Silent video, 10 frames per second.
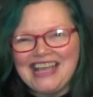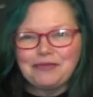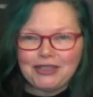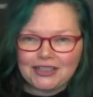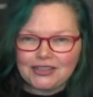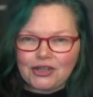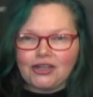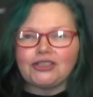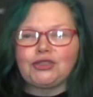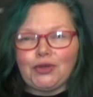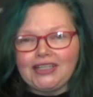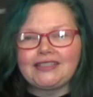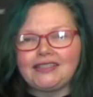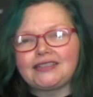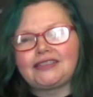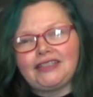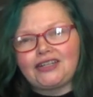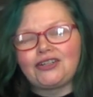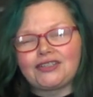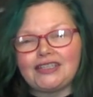Because there are 26
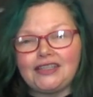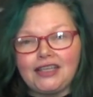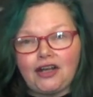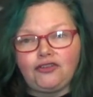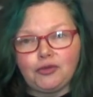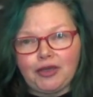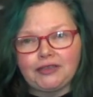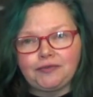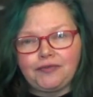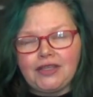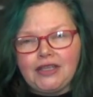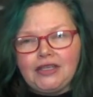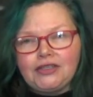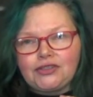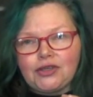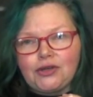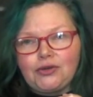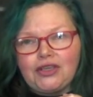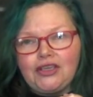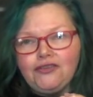letters in the alphabet.
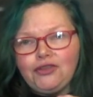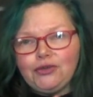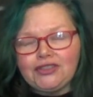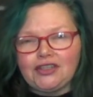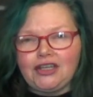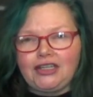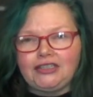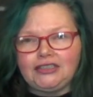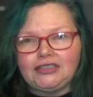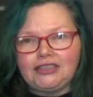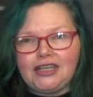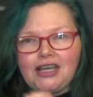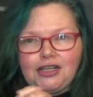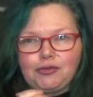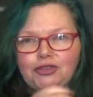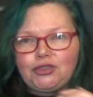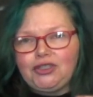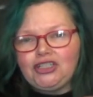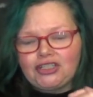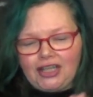So if you assign a number to
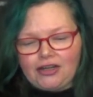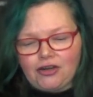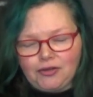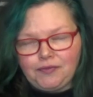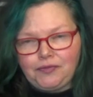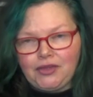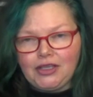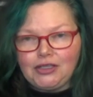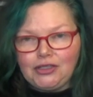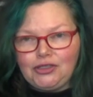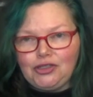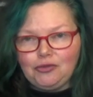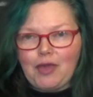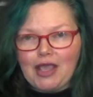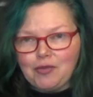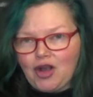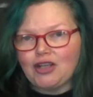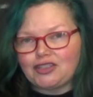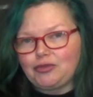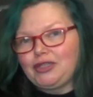each letter, you may
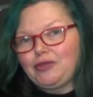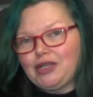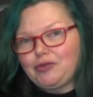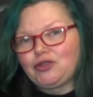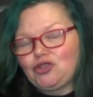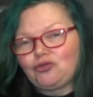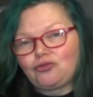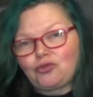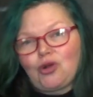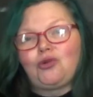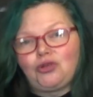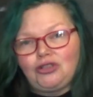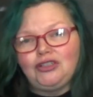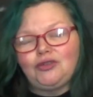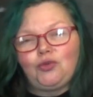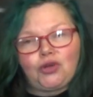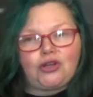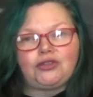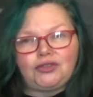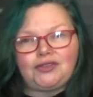possibly be able to roll
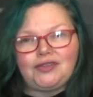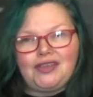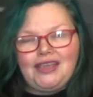words.